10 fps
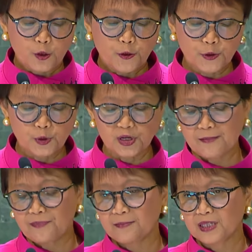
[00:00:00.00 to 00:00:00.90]
through
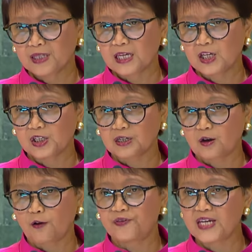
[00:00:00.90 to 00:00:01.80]
implementation
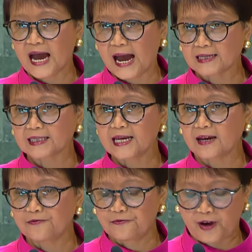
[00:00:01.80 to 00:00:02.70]
of the
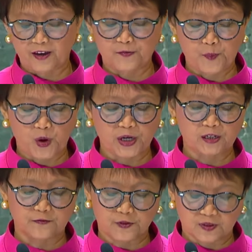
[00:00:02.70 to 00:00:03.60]
ASEAN 5 points
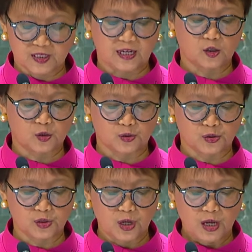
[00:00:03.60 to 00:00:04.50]
of
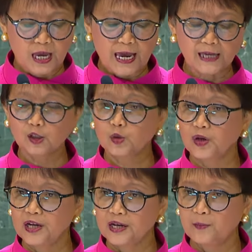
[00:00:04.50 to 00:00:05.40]
consensus and to
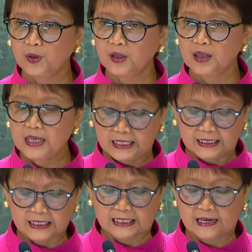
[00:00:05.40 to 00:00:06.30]
enable
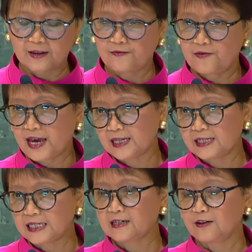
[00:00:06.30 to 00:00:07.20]
the safe and
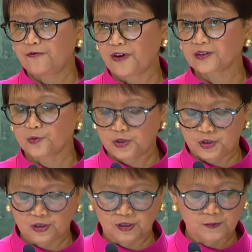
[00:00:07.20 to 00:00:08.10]
dignified
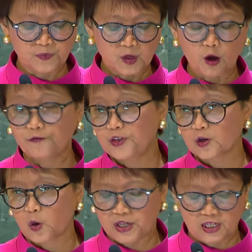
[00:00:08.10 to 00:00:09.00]
return of the
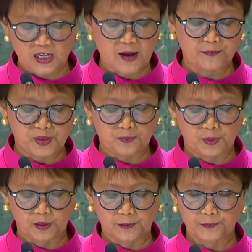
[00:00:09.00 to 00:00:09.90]
Rohingya people.